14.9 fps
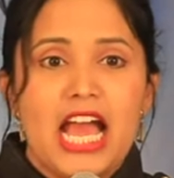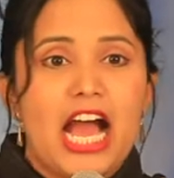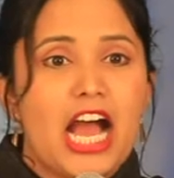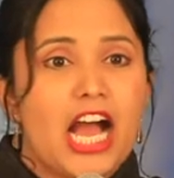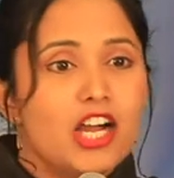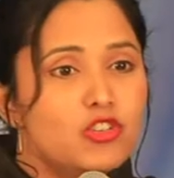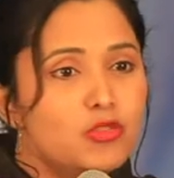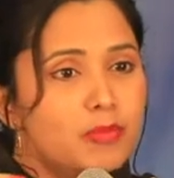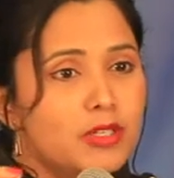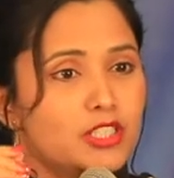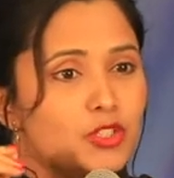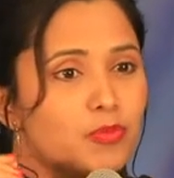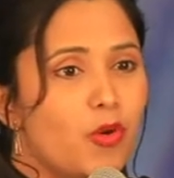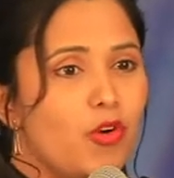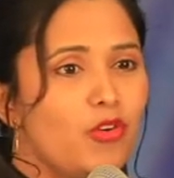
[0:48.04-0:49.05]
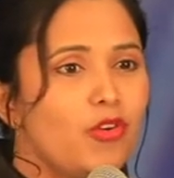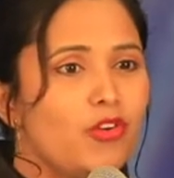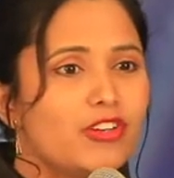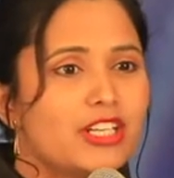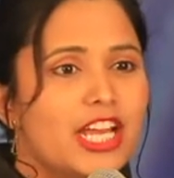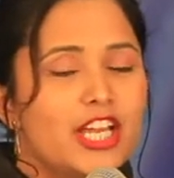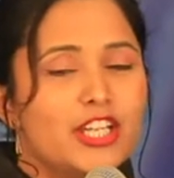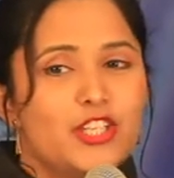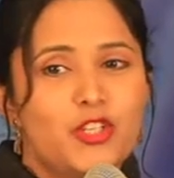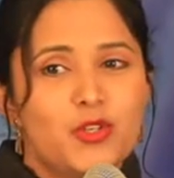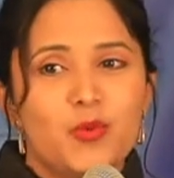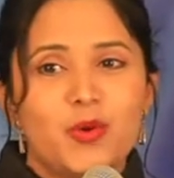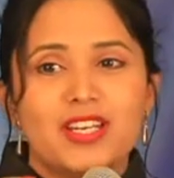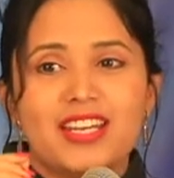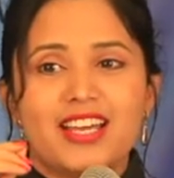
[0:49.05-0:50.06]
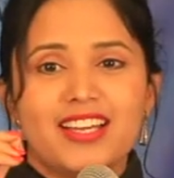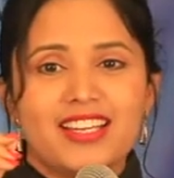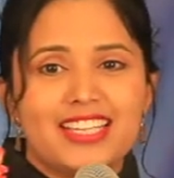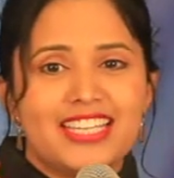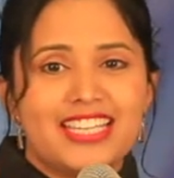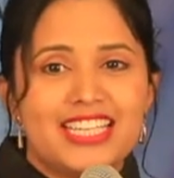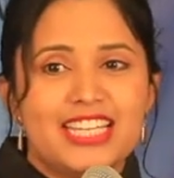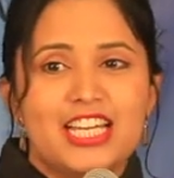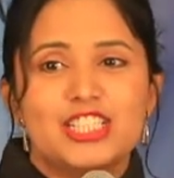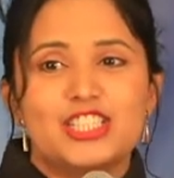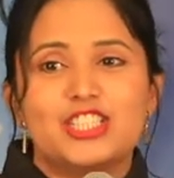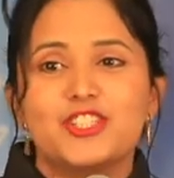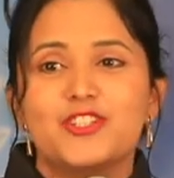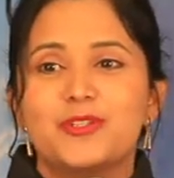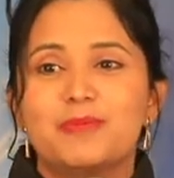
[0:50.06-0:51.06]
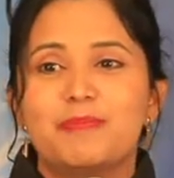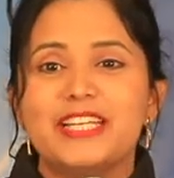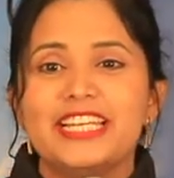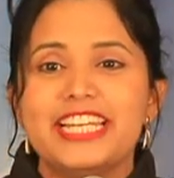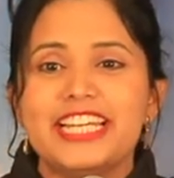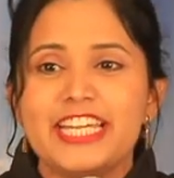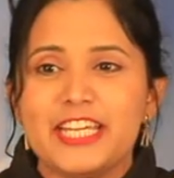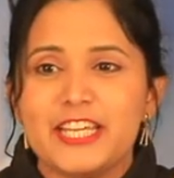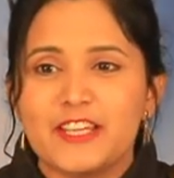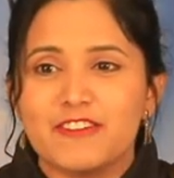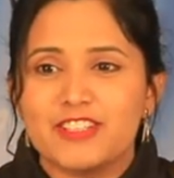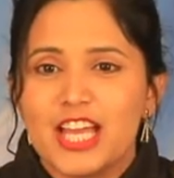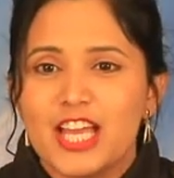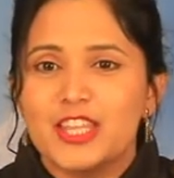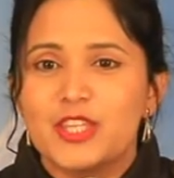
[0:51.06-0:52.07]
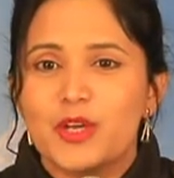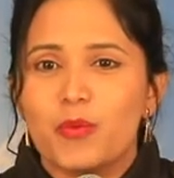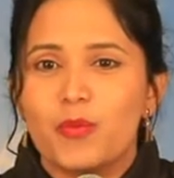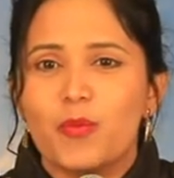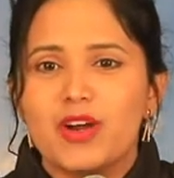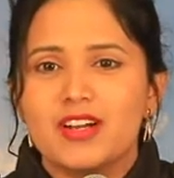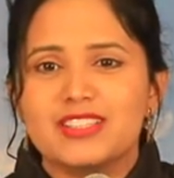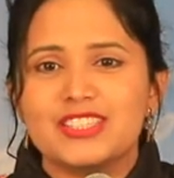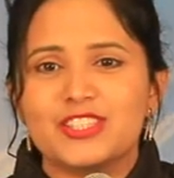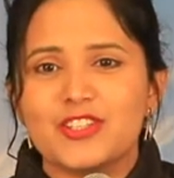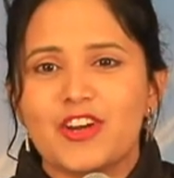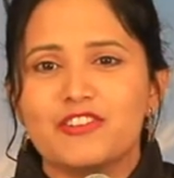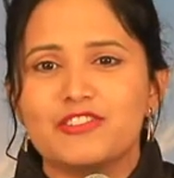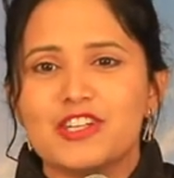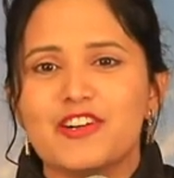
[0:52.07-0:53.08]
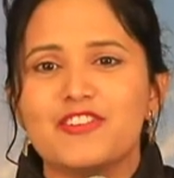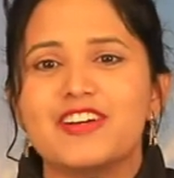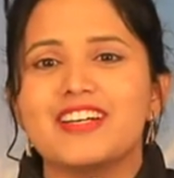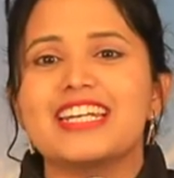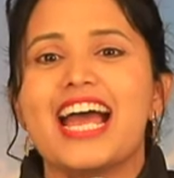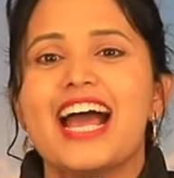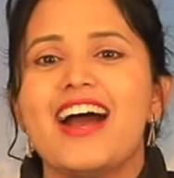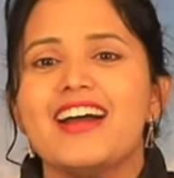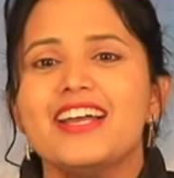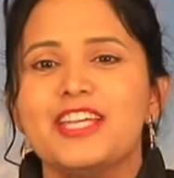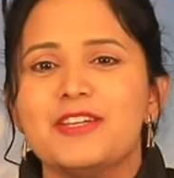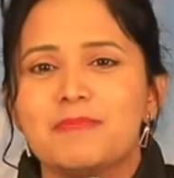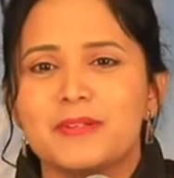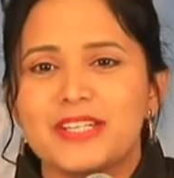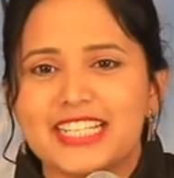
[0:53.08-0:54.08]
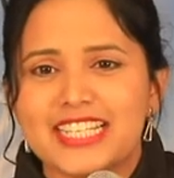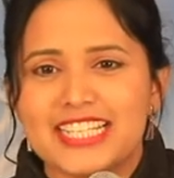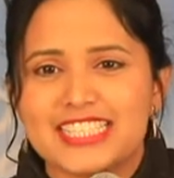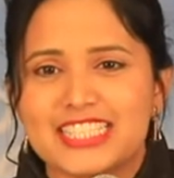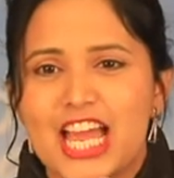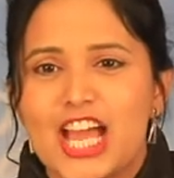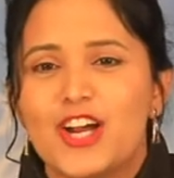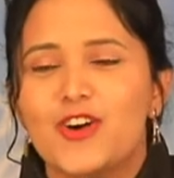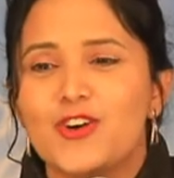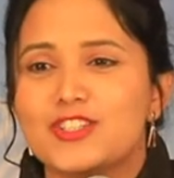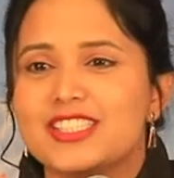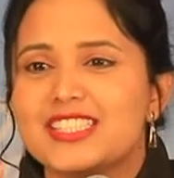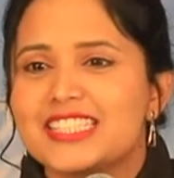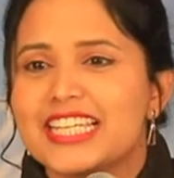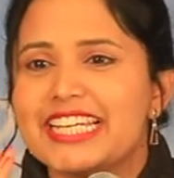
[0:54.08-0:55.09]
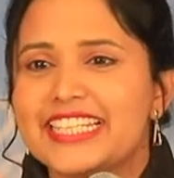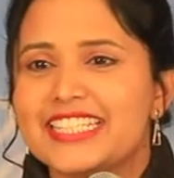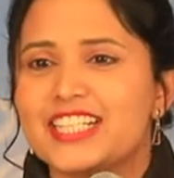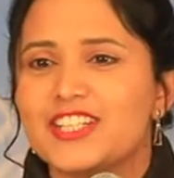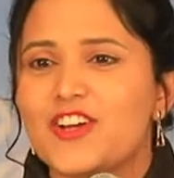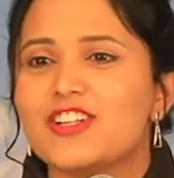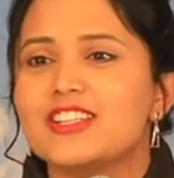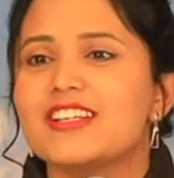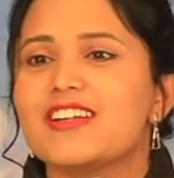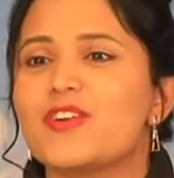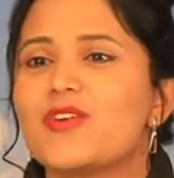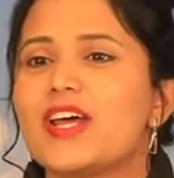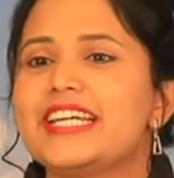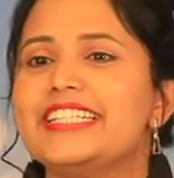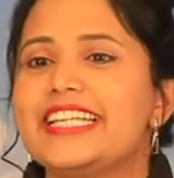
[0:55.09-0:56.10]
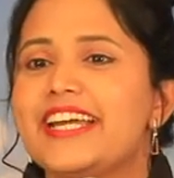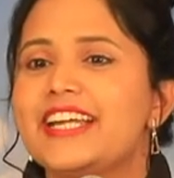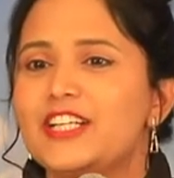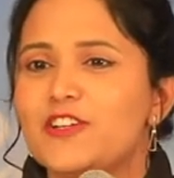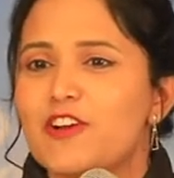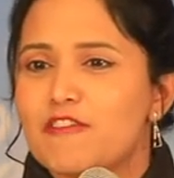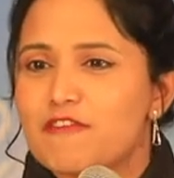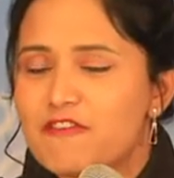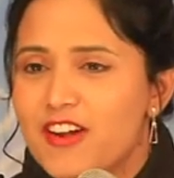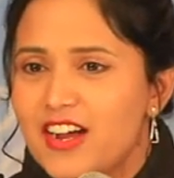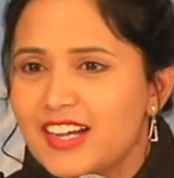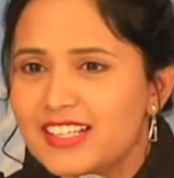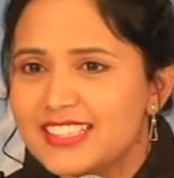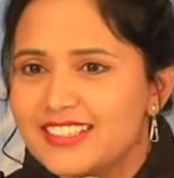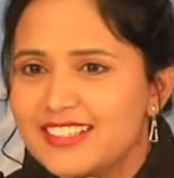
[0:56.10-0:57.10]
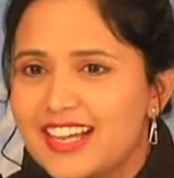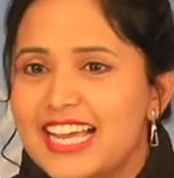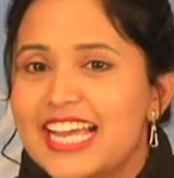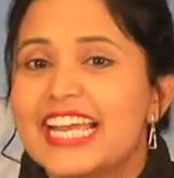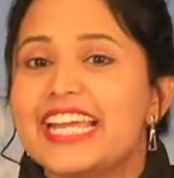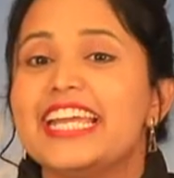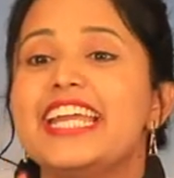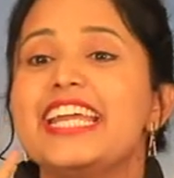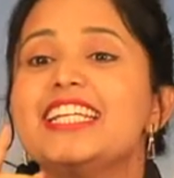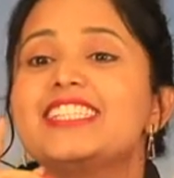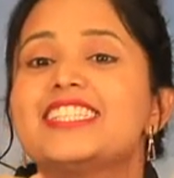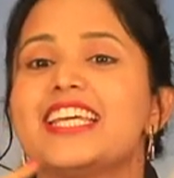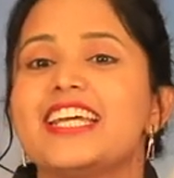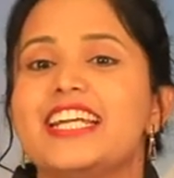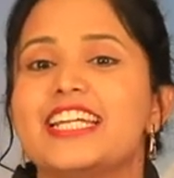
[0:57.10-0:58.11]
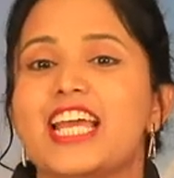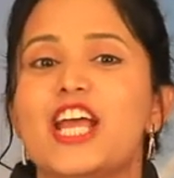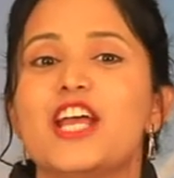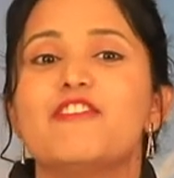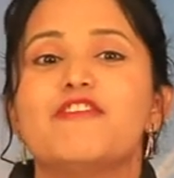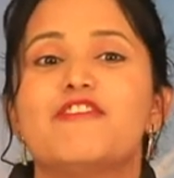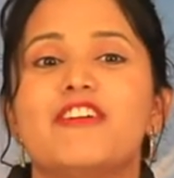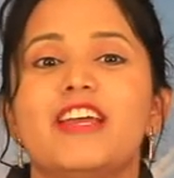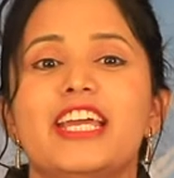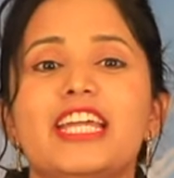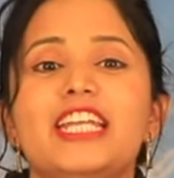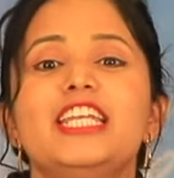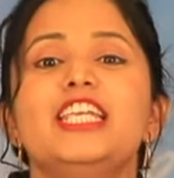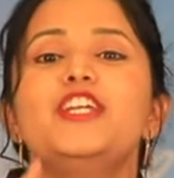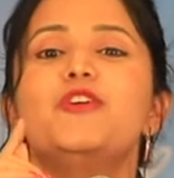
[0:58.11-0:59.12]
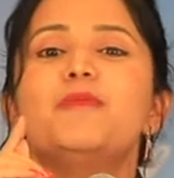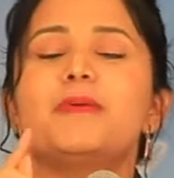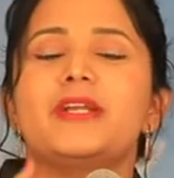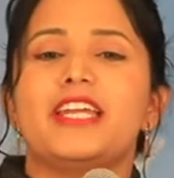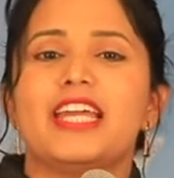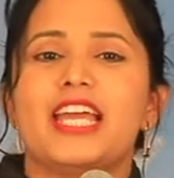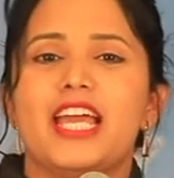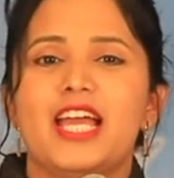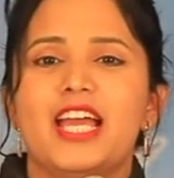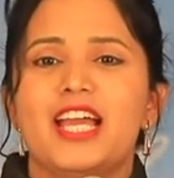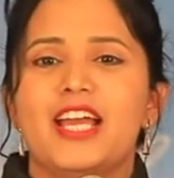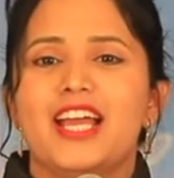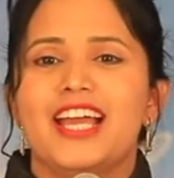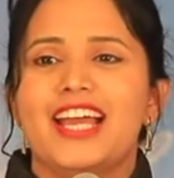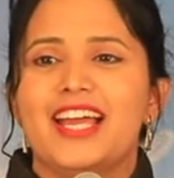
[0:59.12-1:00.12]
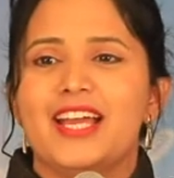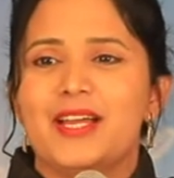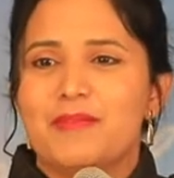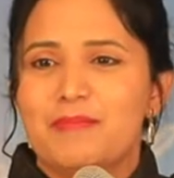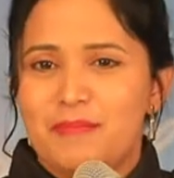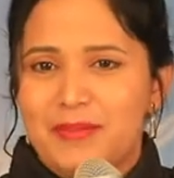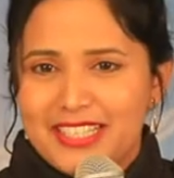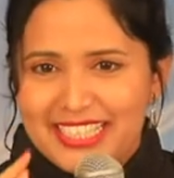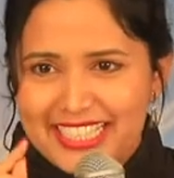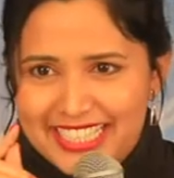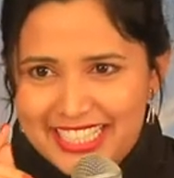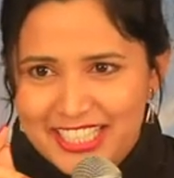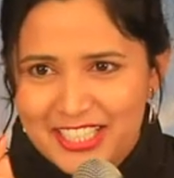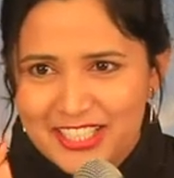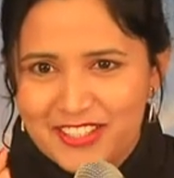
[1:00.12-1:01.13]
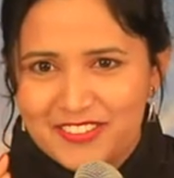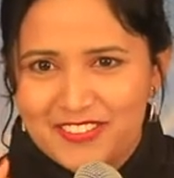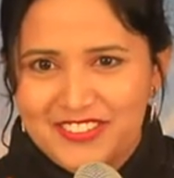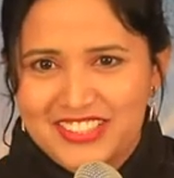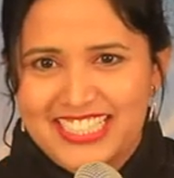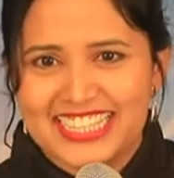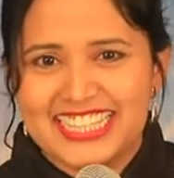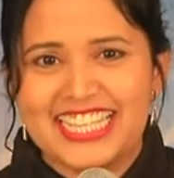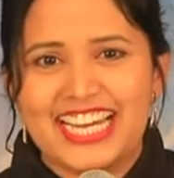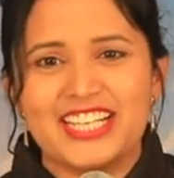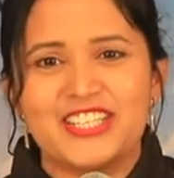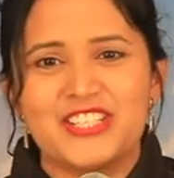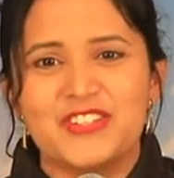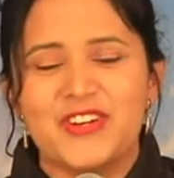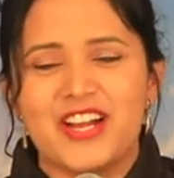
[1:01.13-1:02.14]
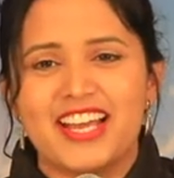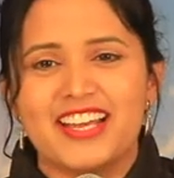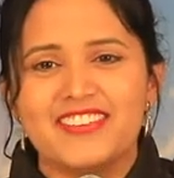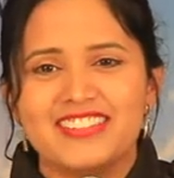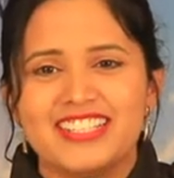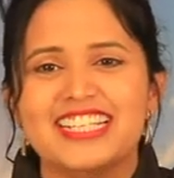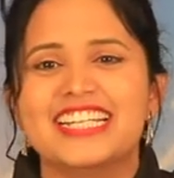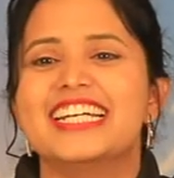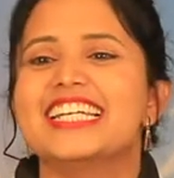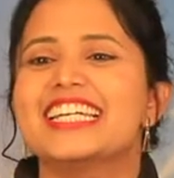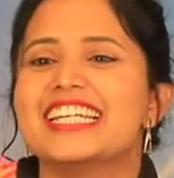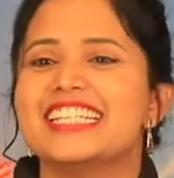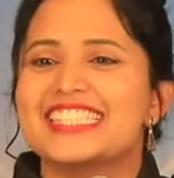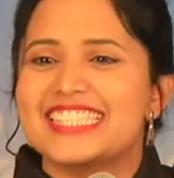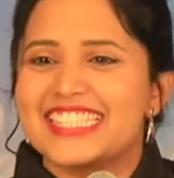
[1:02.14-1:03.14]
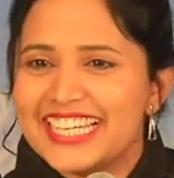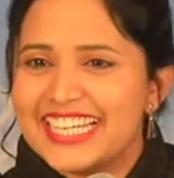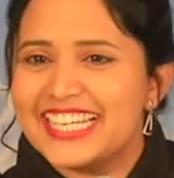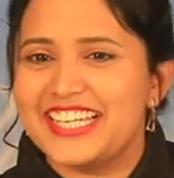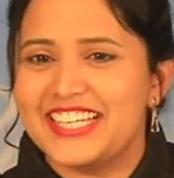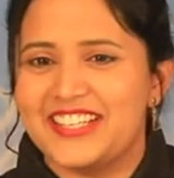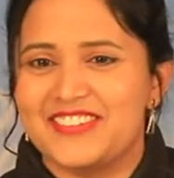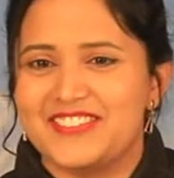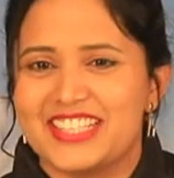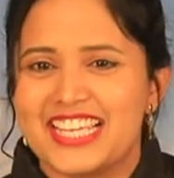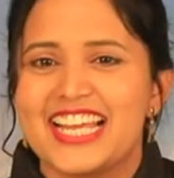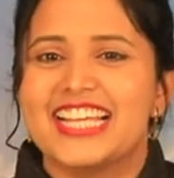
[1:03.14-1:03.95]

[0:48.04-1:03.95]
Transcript: how much more you and I should believe the words of our high priest who is seated on the right hand of Father. He said, when you pray, believe that you have received.